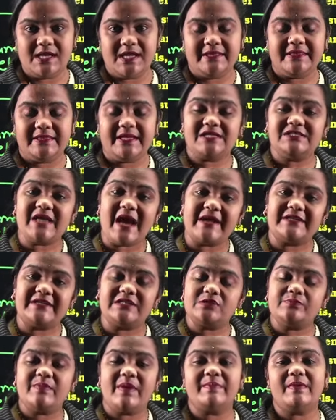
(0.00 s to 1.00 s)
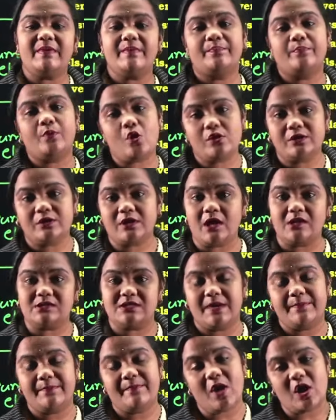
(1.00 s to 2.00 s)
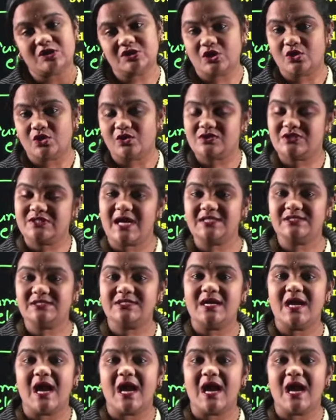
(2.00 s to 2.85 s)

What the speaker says: That charges may be protons positively charged